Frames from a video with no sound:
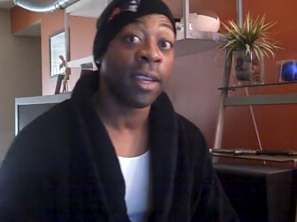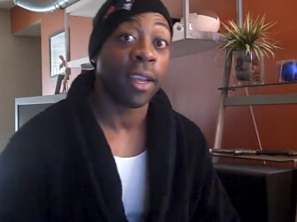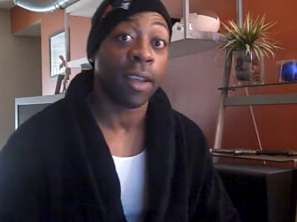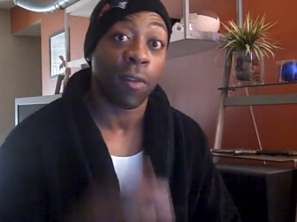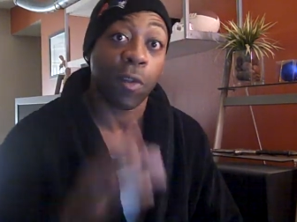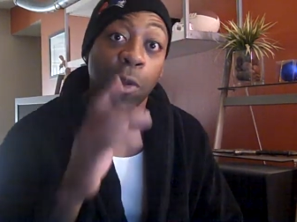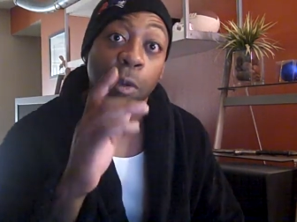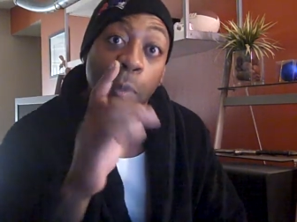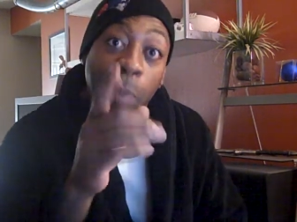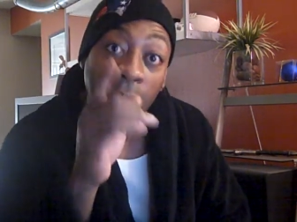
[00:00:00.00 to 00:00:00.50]

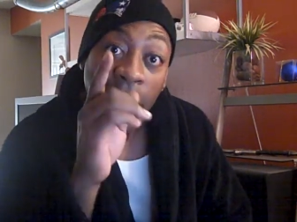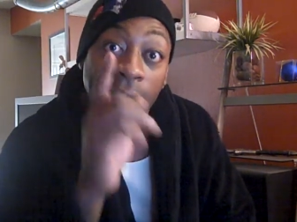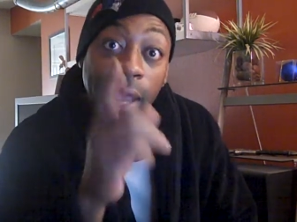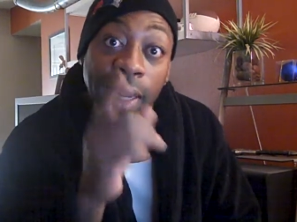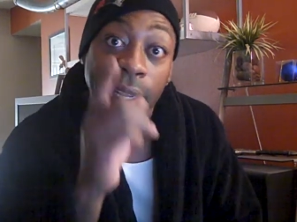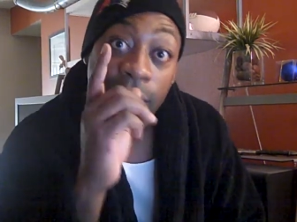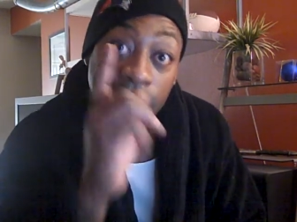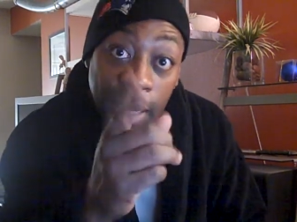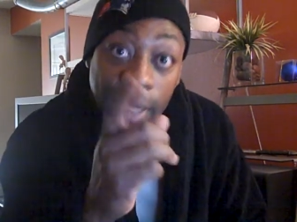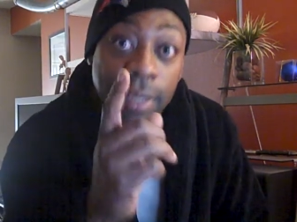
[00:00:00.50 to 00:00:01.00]
If you
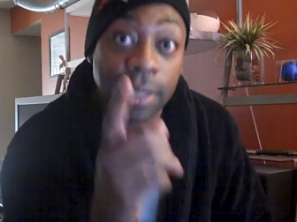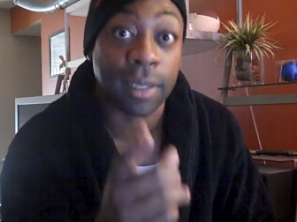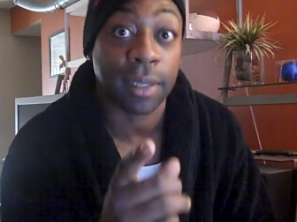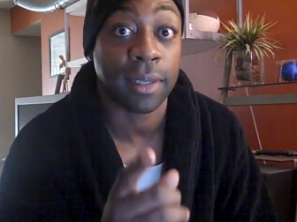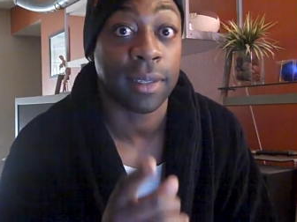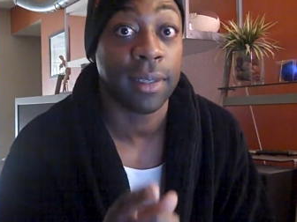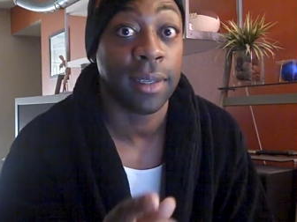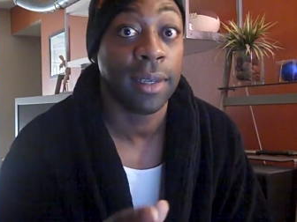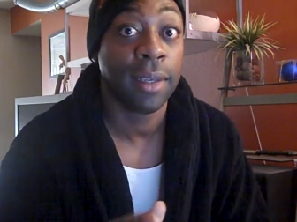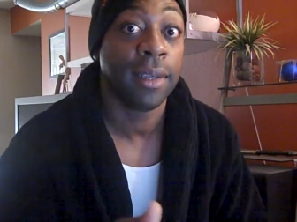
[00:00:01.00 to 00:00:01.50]
paying
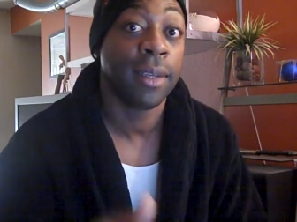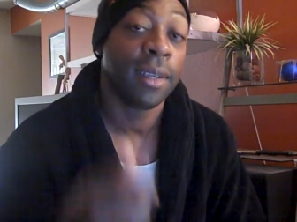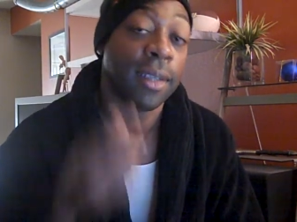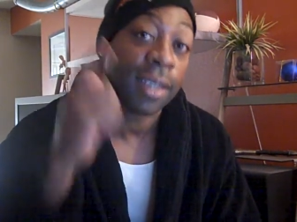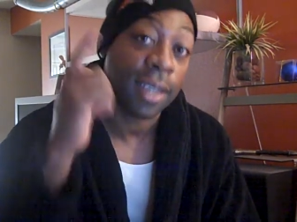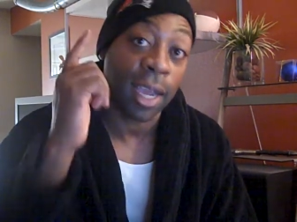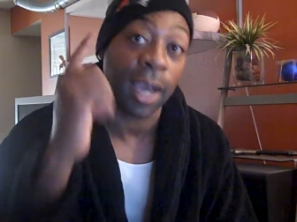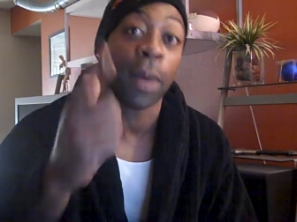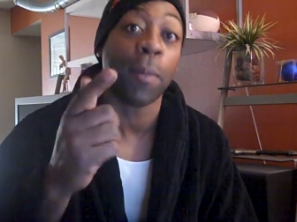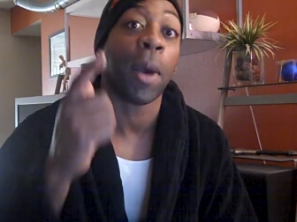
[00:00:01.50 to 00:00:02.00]
attention,
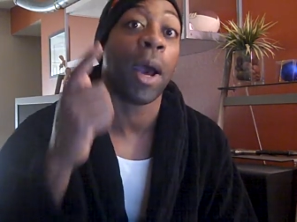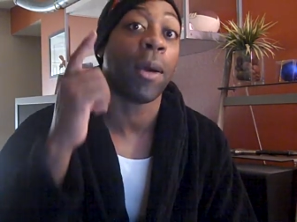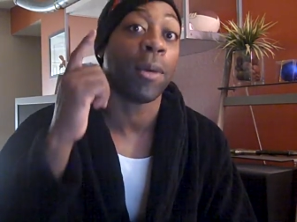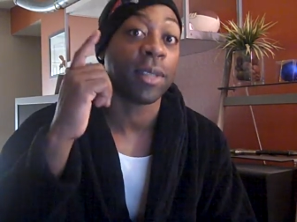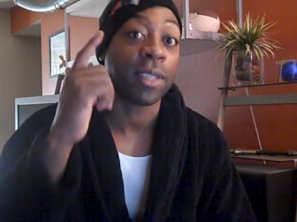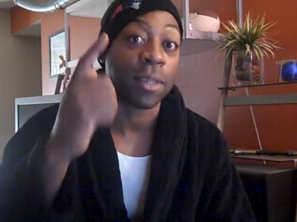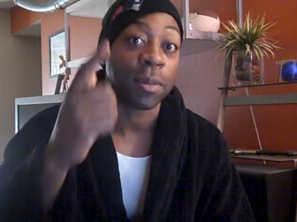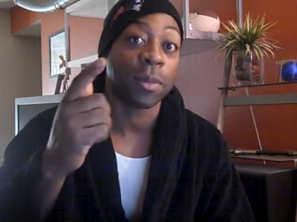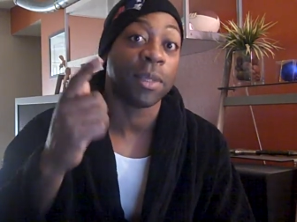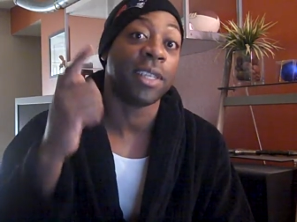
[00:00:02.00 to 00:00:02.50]
come out
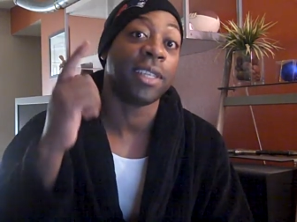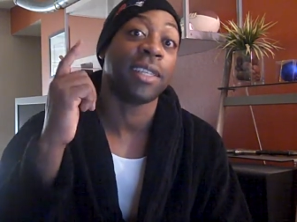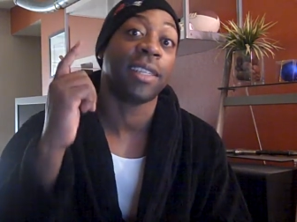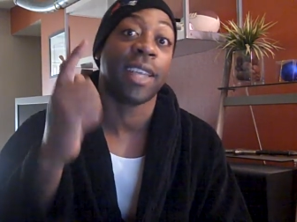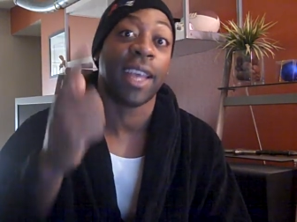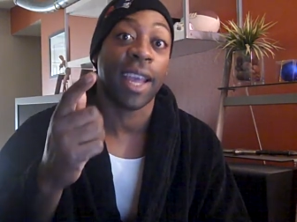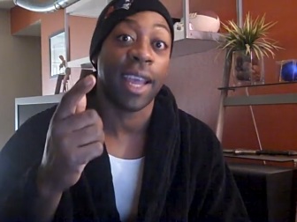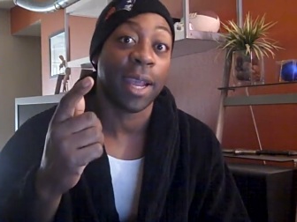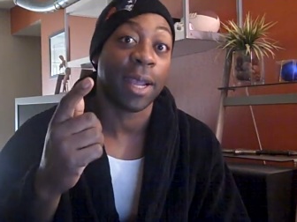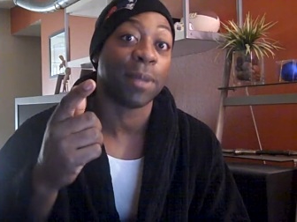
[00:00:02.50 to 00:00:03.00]
with some of these
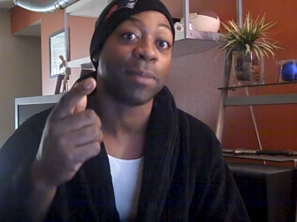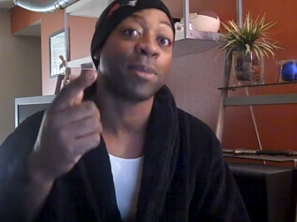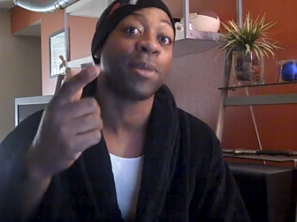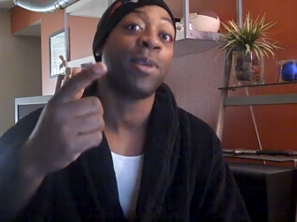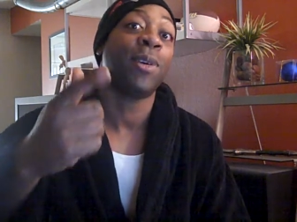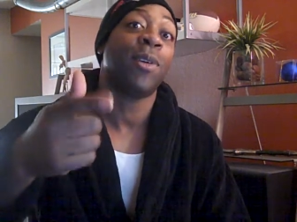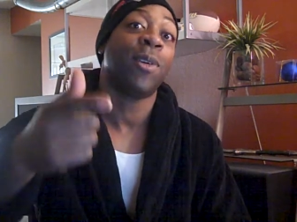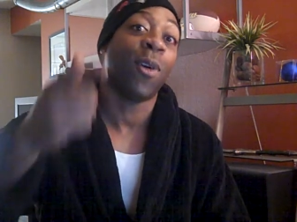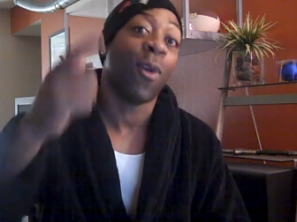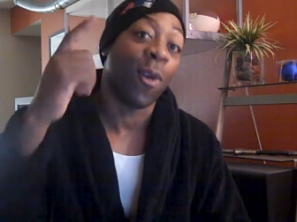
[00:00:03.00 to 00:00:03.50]
games
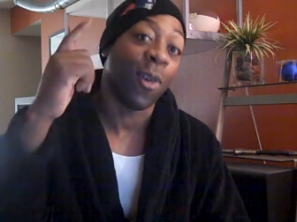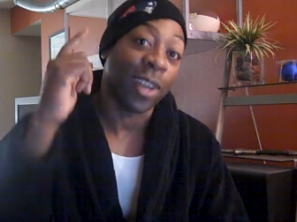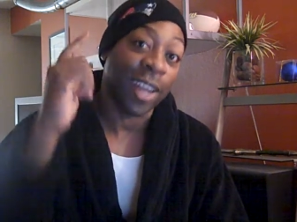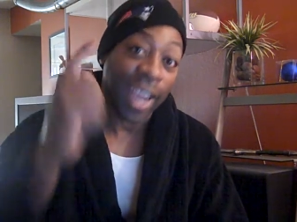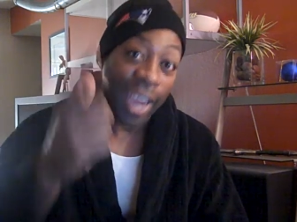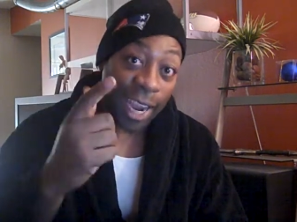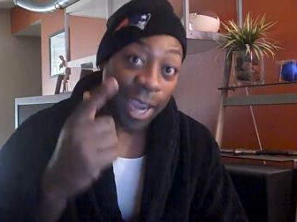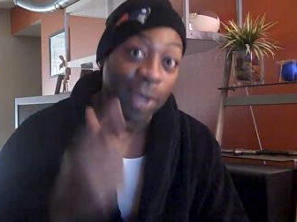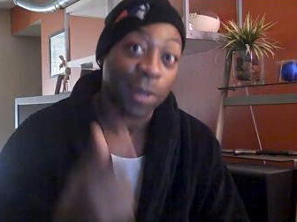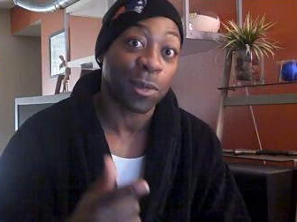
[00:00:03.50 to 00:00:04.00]
on
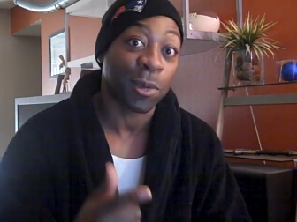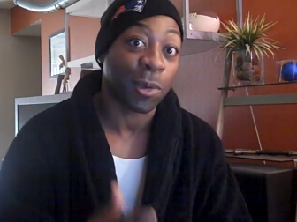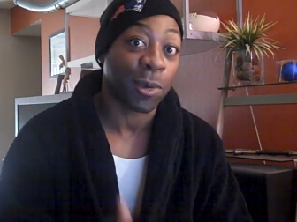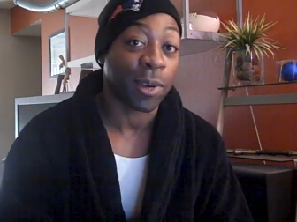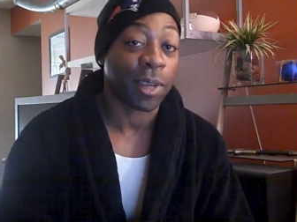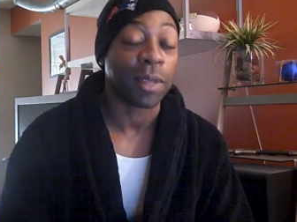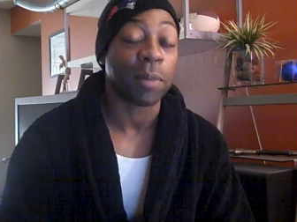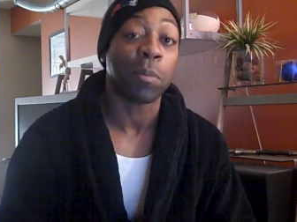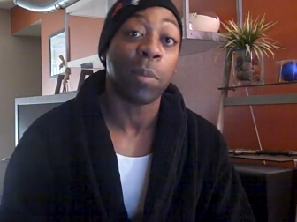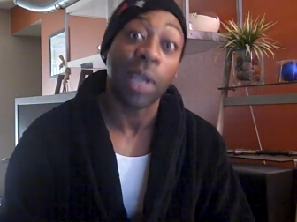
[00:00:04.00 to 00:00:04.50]

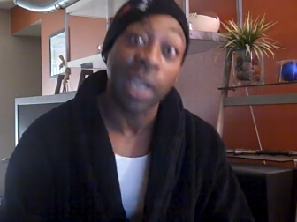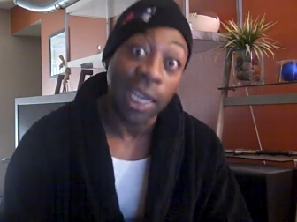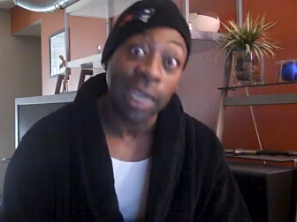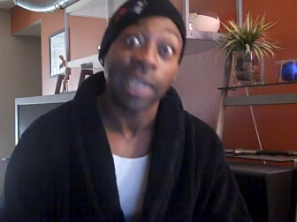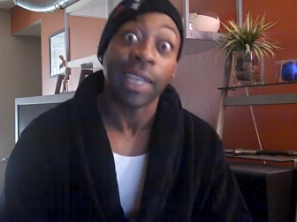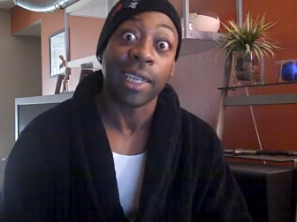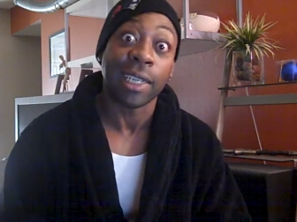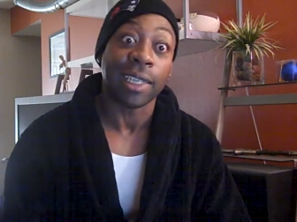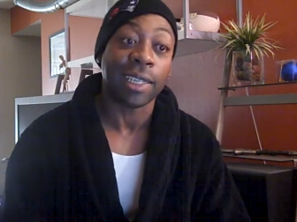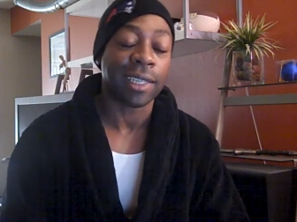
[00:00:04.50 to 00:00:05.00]
Android,
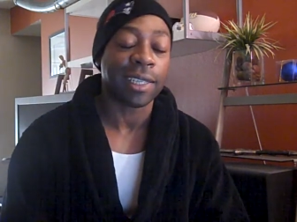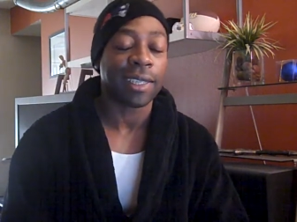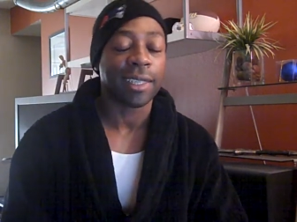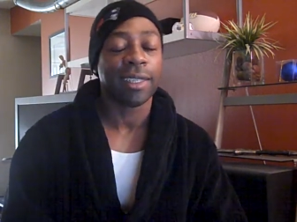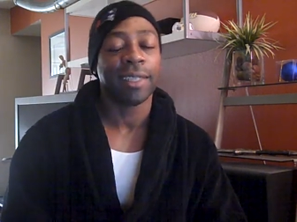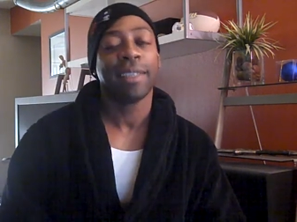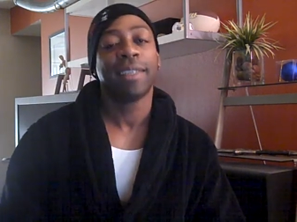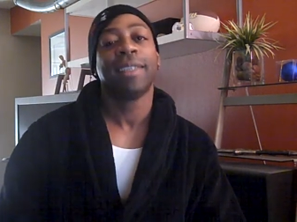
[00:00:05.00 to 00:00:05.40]
please.